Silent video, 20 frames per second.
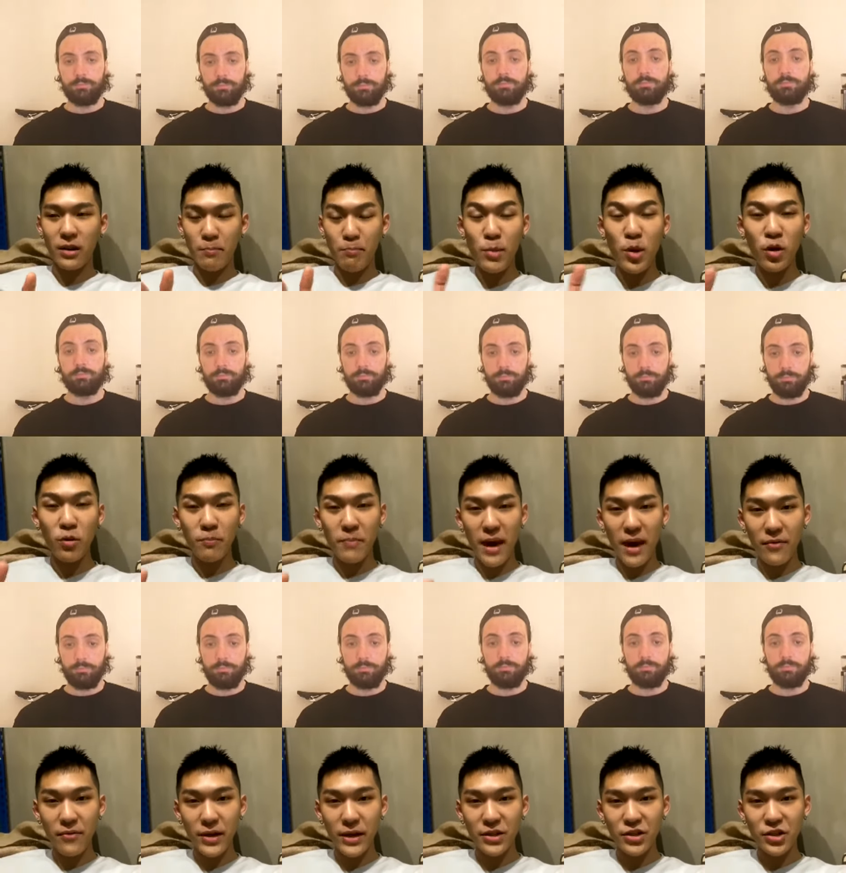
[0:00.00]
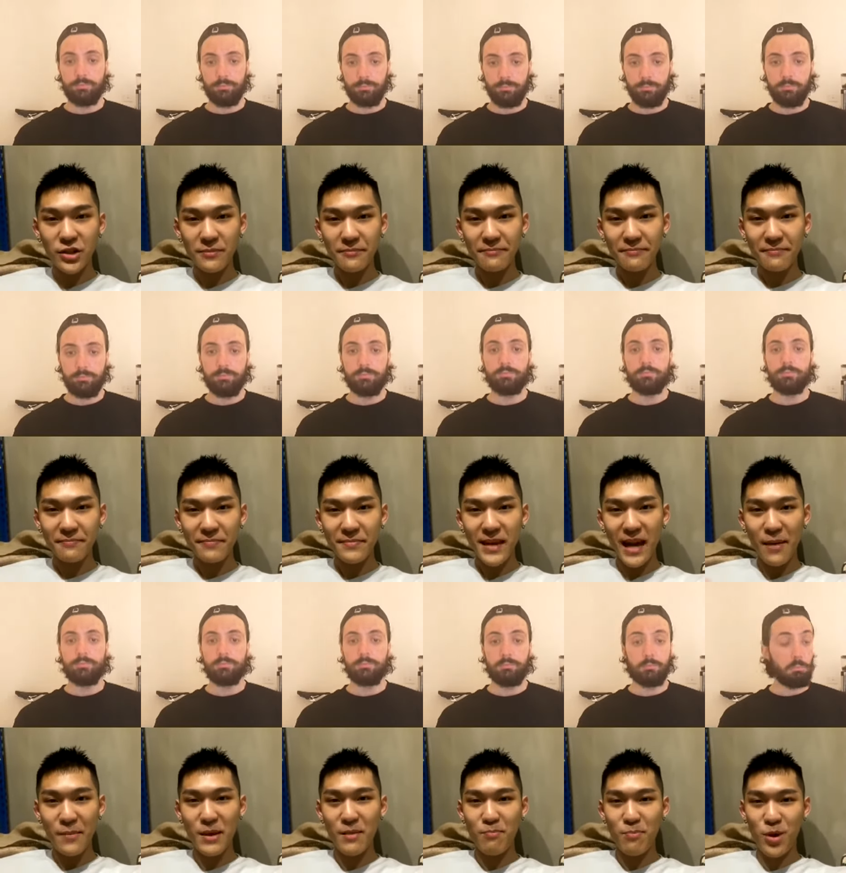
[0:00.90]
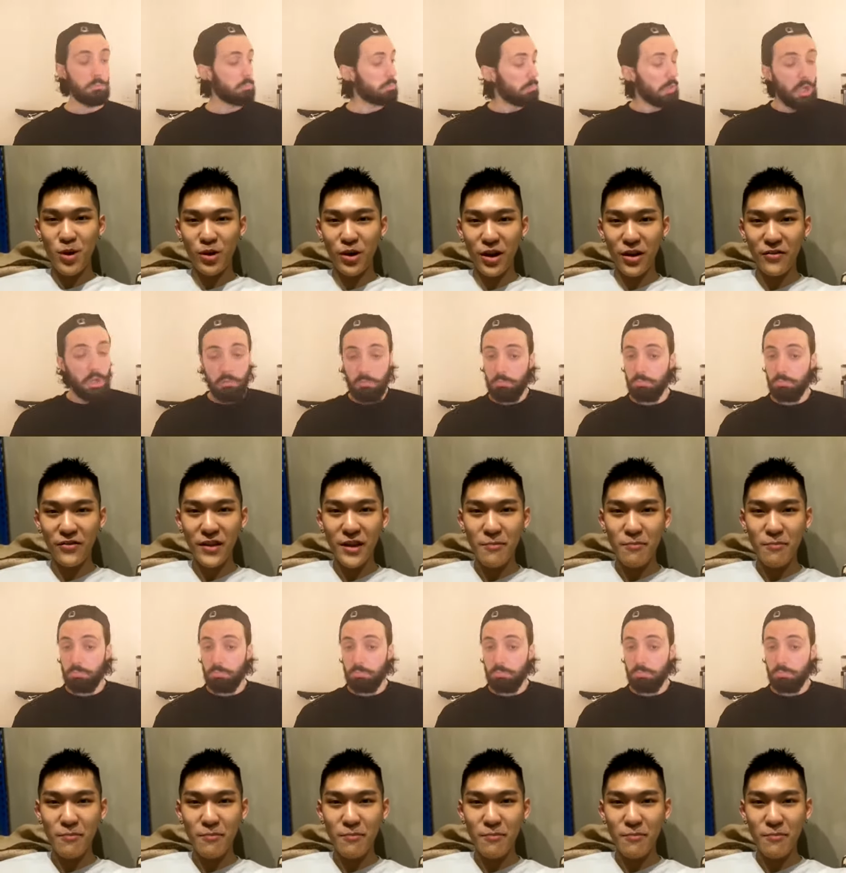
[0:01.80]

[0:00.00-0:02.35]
Speaker 1: milk beverage. I mean milk coffee